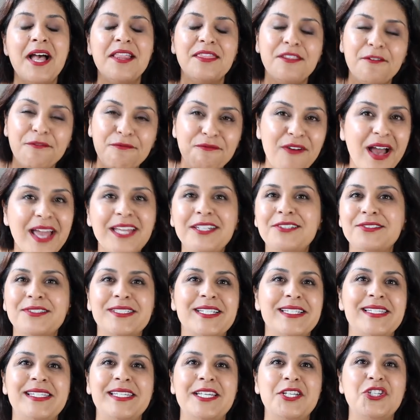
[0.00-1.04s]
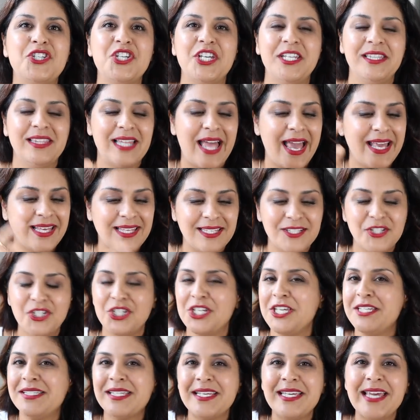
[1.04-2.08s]
the final decision, like
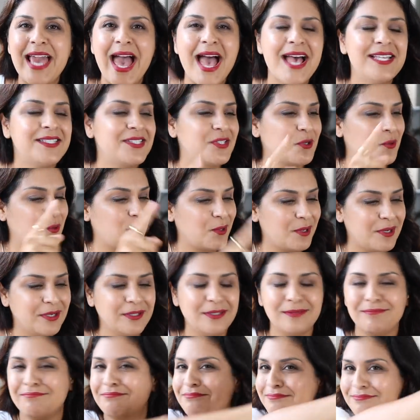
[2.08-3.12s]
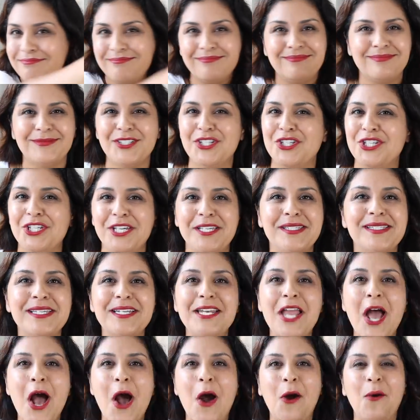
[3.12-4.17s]
she's a yes or she's a
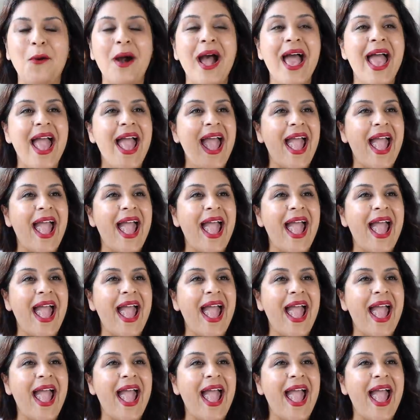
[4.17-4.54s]
no.